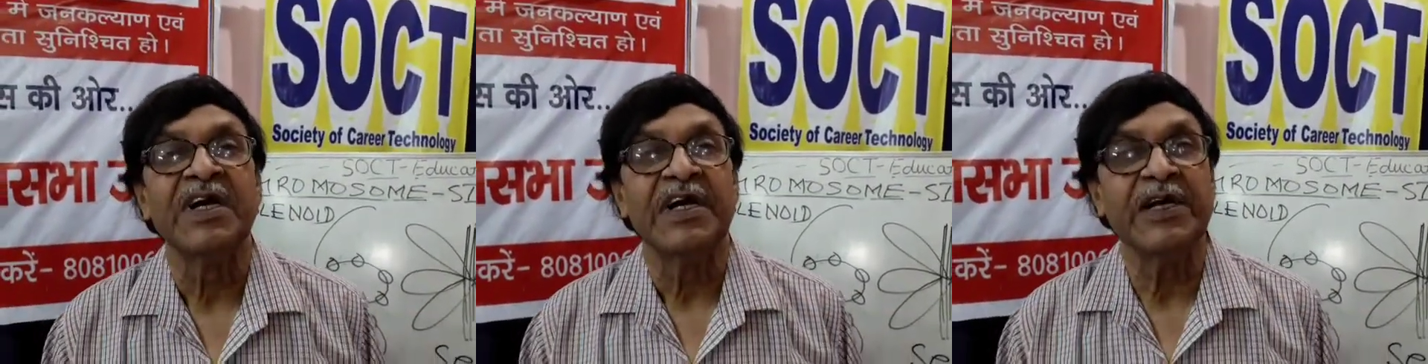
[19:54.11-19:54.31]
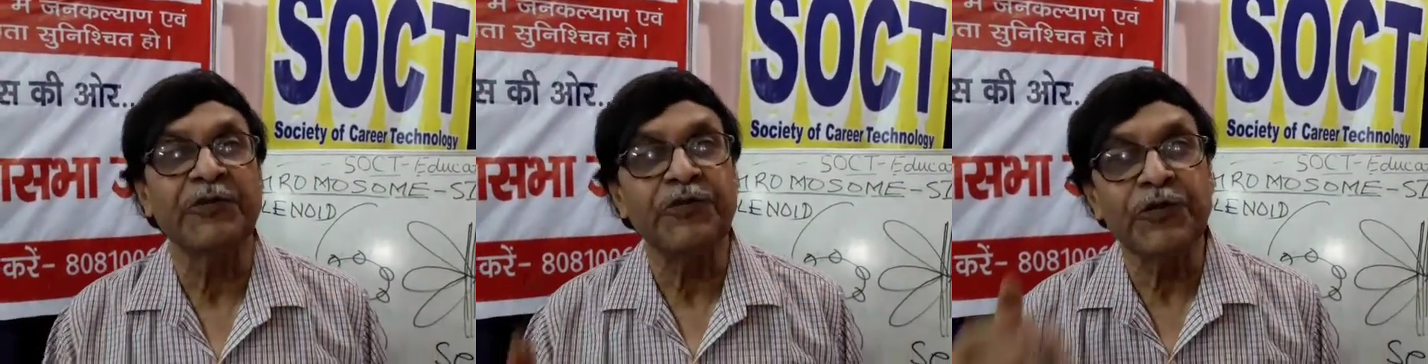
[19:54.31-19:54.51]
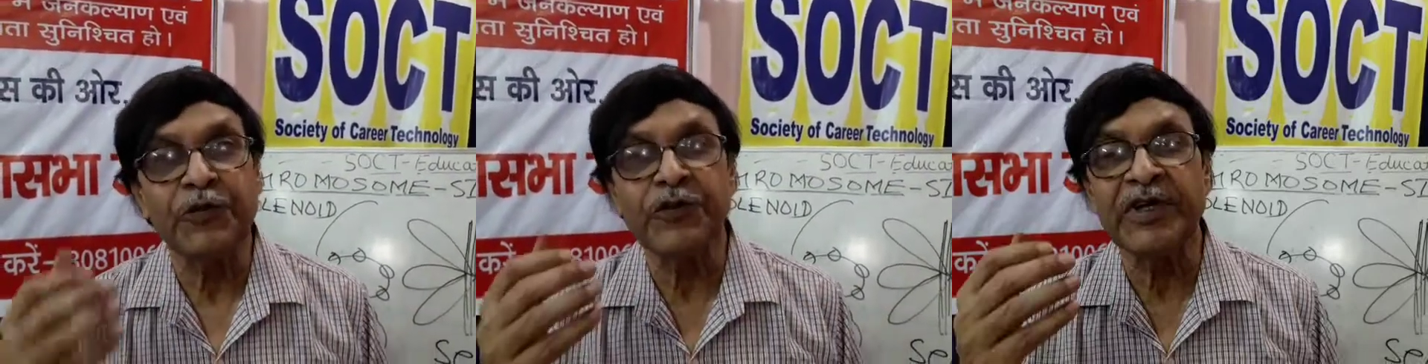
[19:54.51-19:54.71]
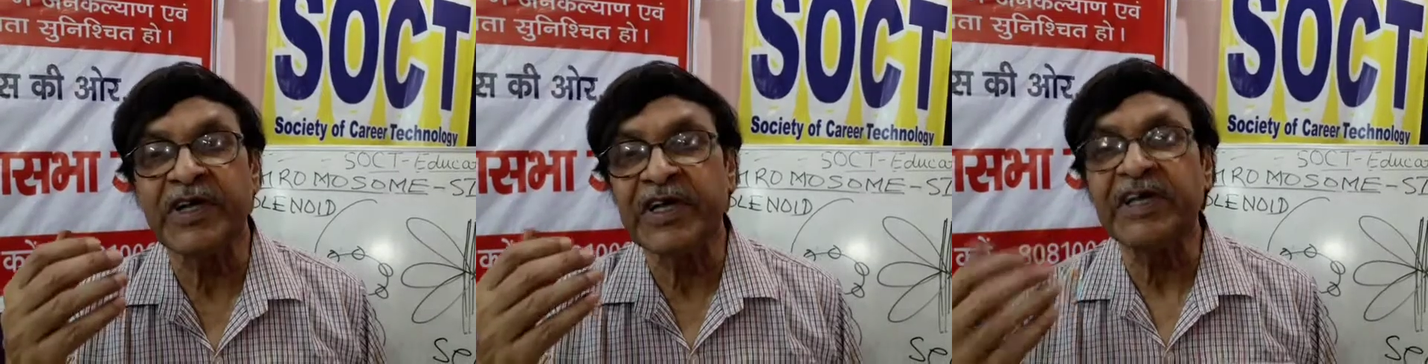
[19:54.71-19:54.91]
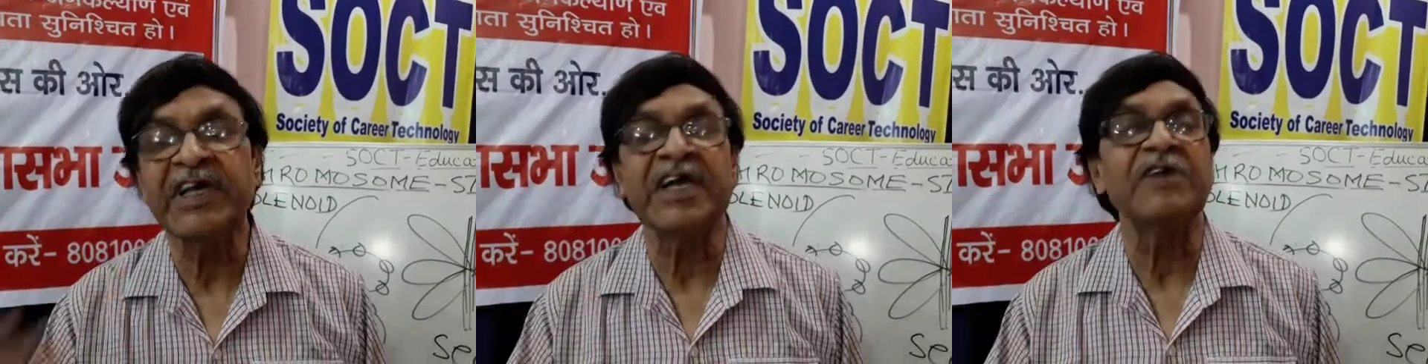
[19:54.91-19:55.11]
If you
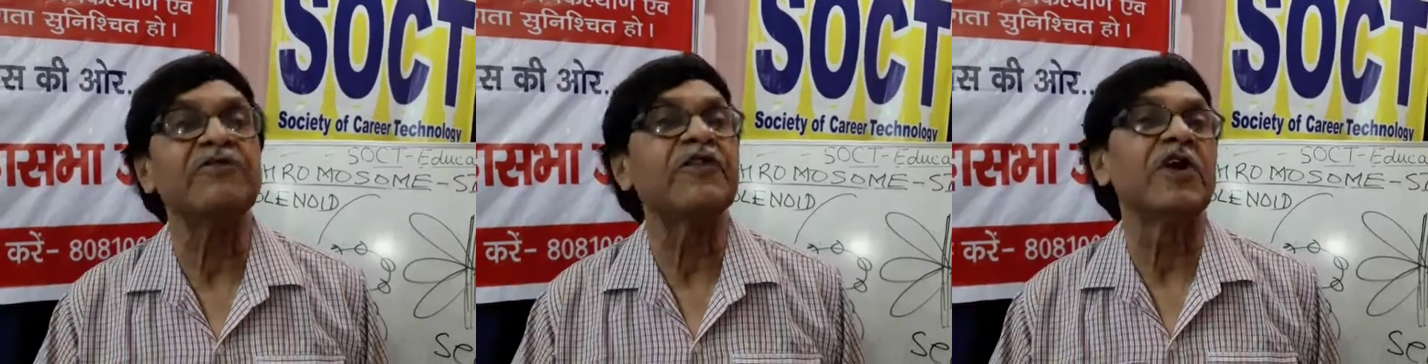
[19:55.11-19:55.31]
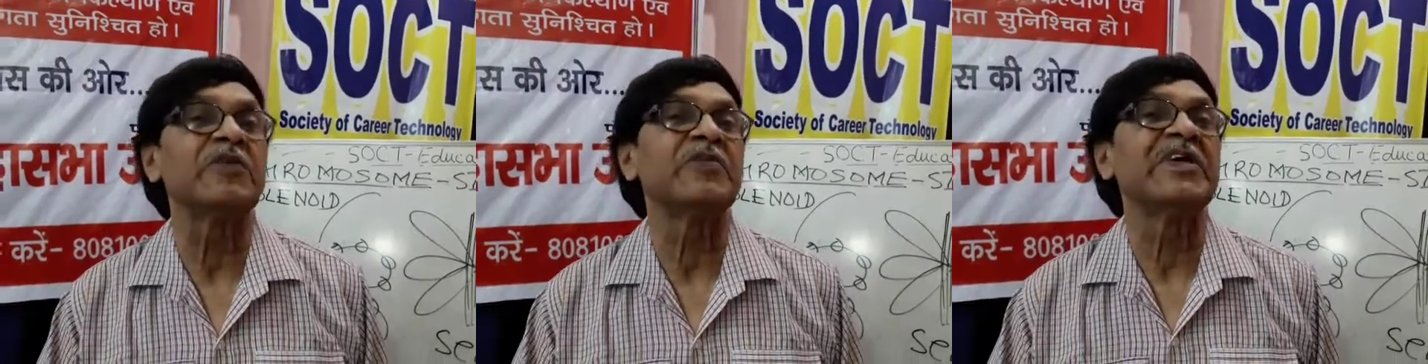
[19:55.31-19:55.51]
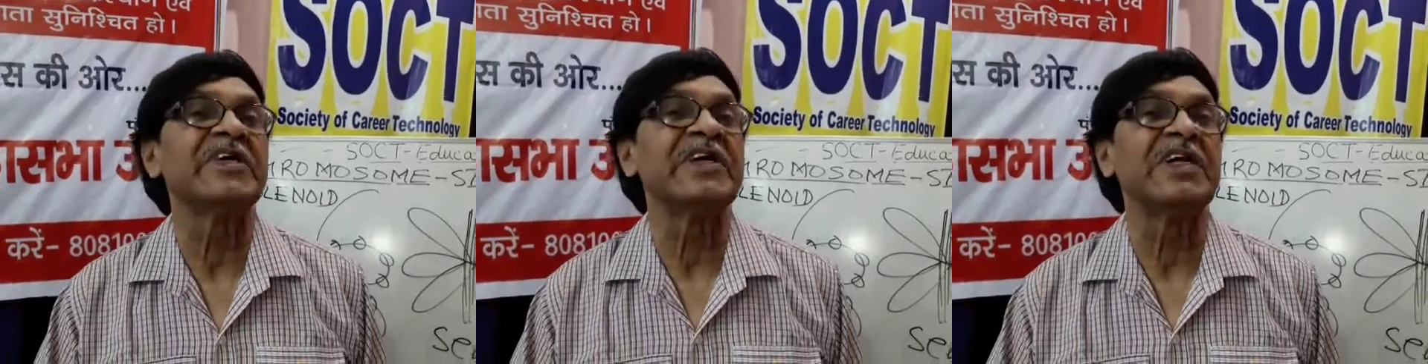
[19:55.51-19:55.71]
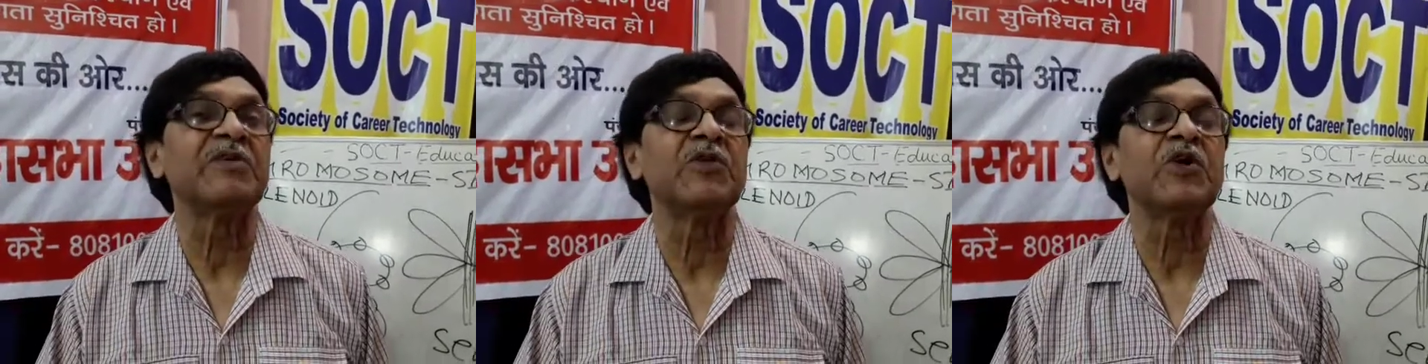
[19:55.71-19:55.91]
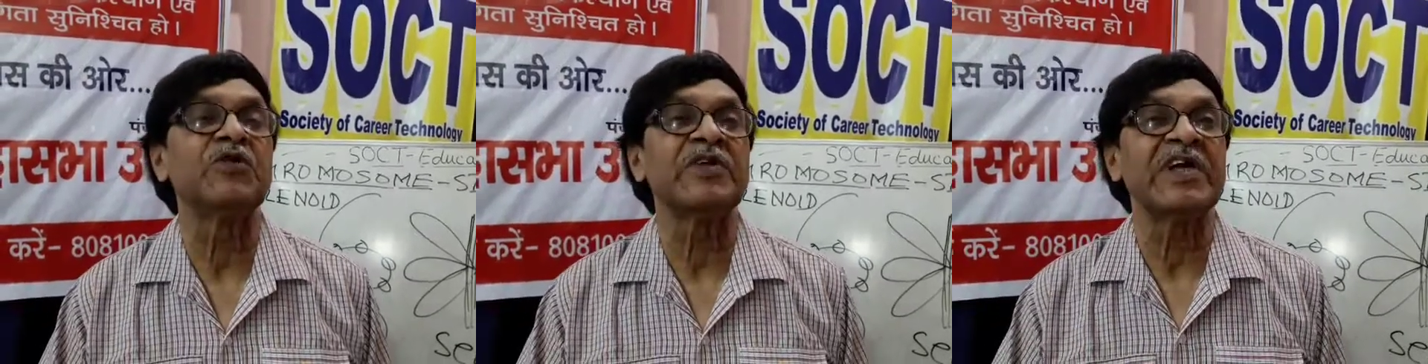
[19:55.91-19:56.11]
need information
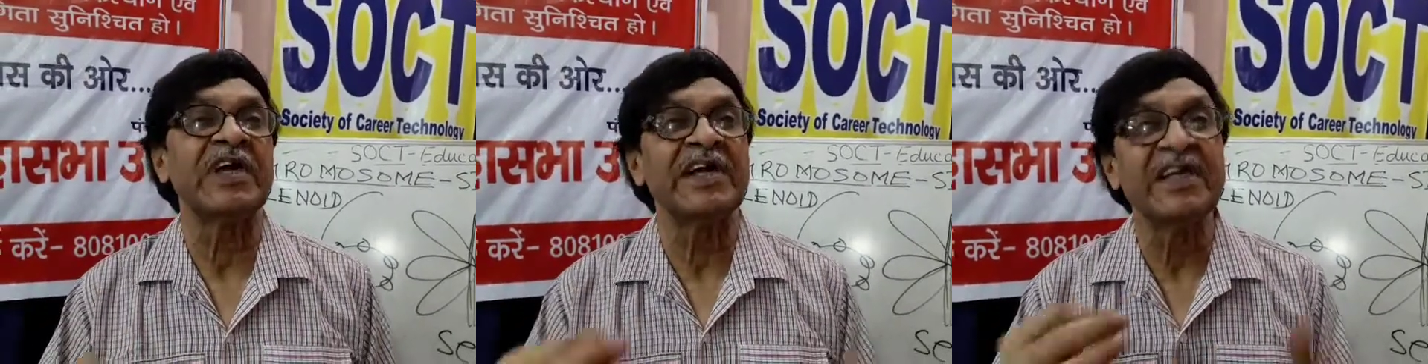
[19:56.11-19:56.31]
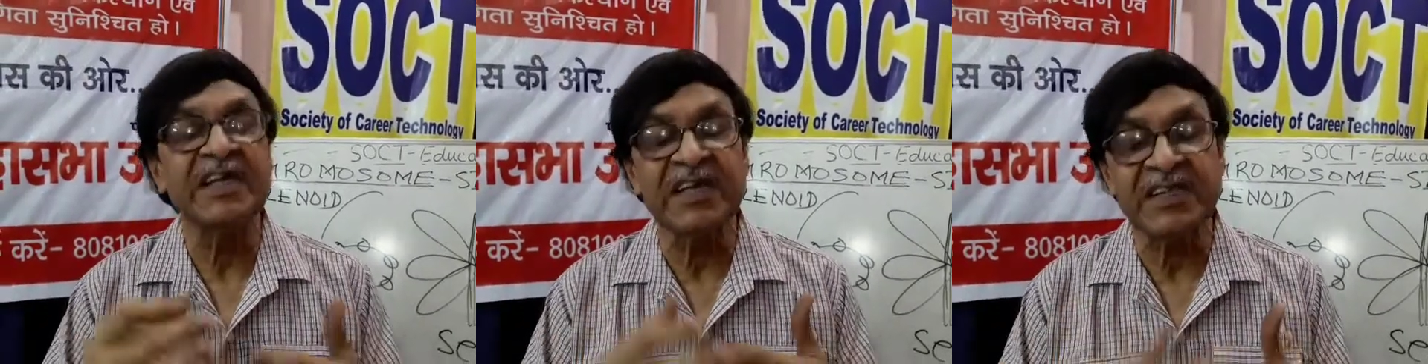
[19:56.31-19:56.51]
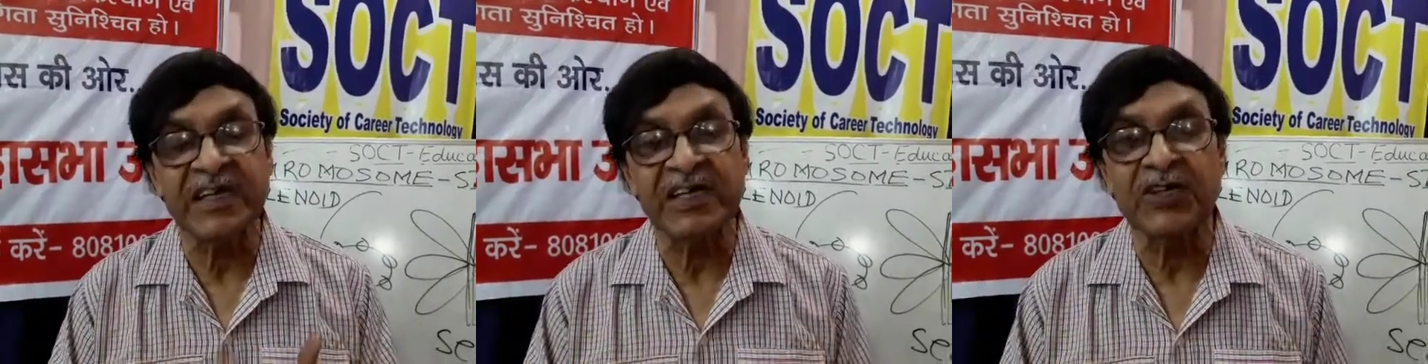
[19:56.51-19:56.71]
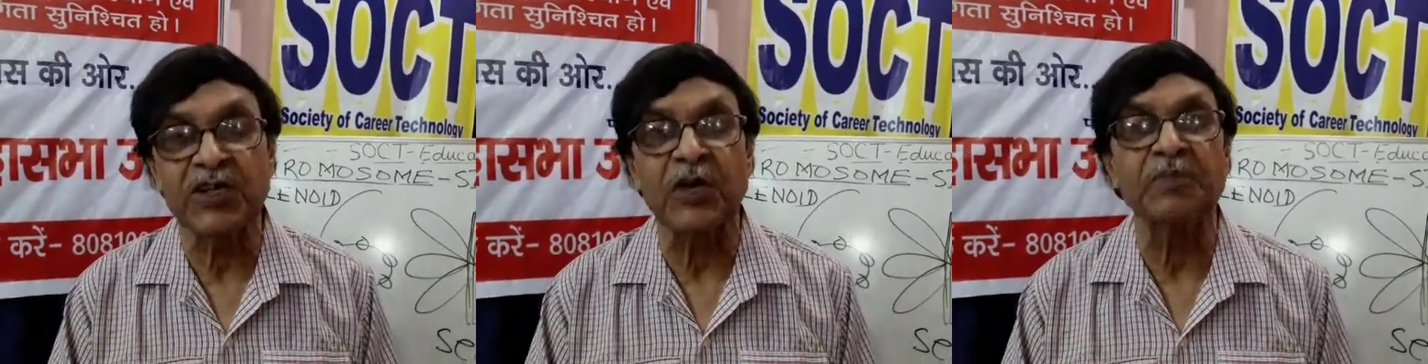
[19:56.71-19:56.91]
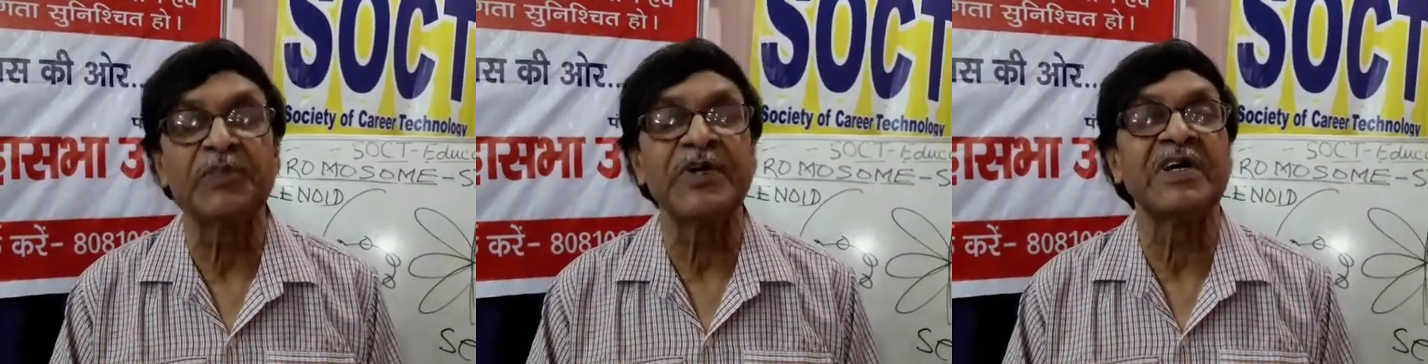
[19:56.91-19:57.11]
about any other
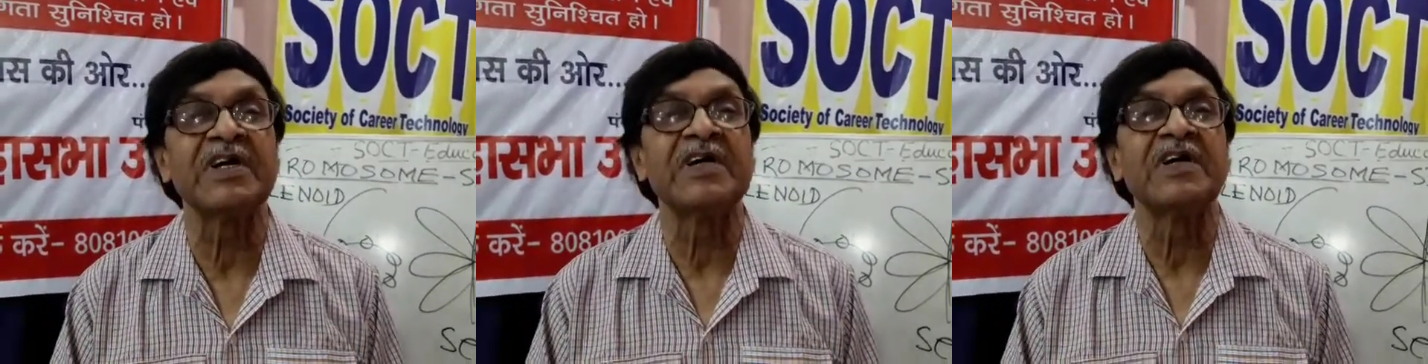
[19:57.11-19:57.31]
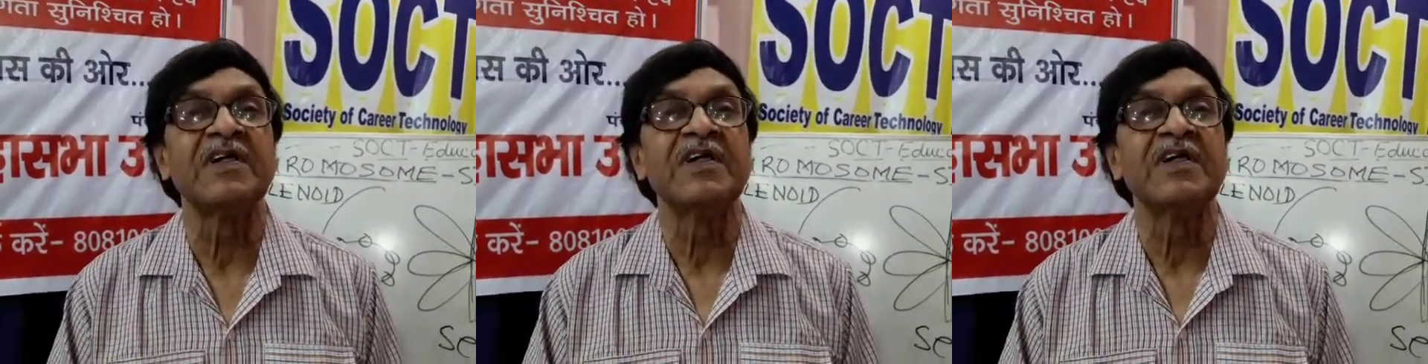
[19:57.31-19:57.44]
topic,